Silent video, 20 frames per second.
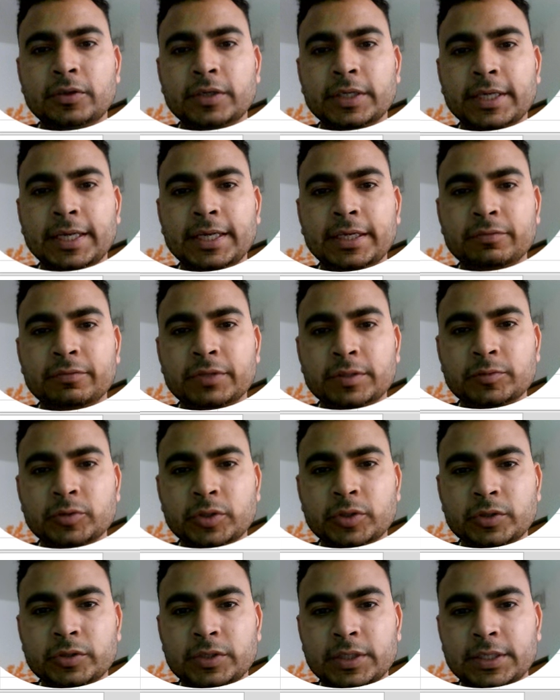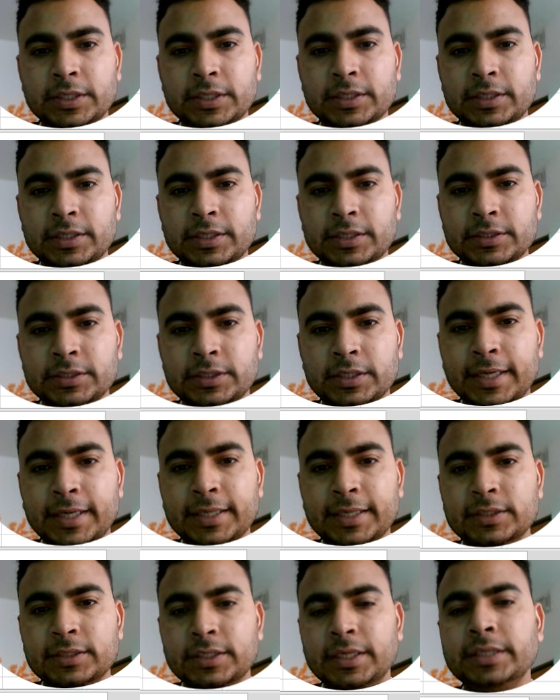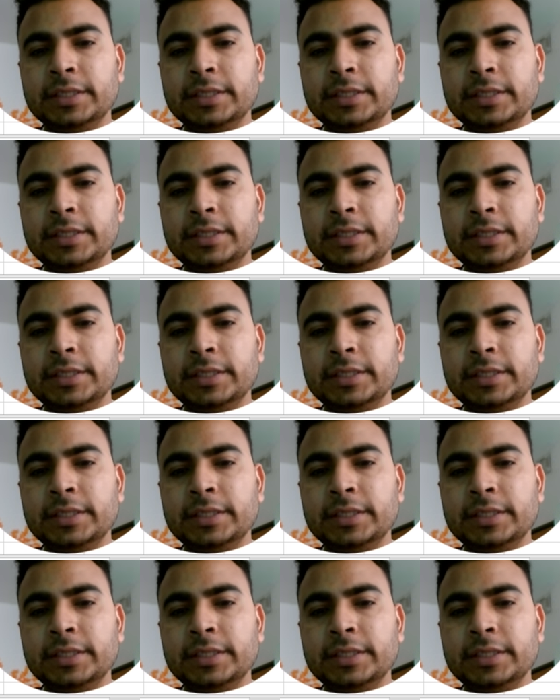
Now again, if I'm going to select the list,